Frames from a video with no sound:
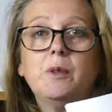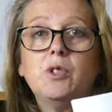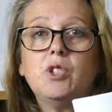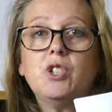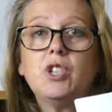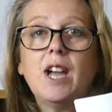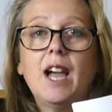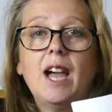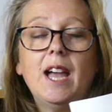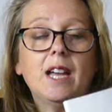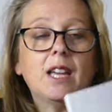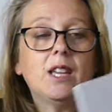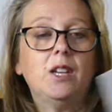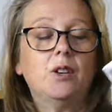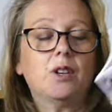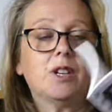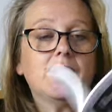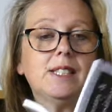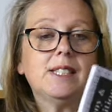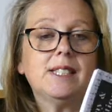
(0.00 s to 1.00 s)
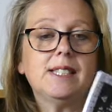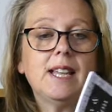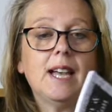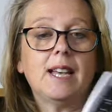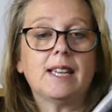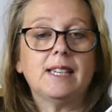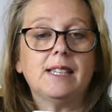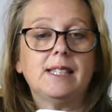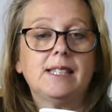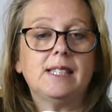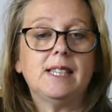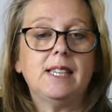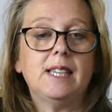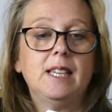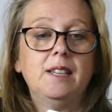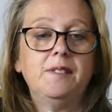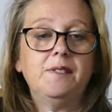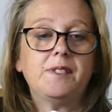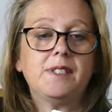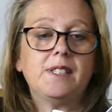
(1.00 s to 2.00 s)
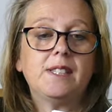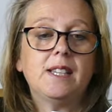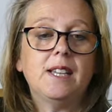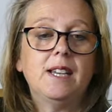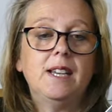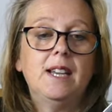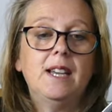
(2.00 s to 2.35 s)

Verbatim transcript: you check your consecutives,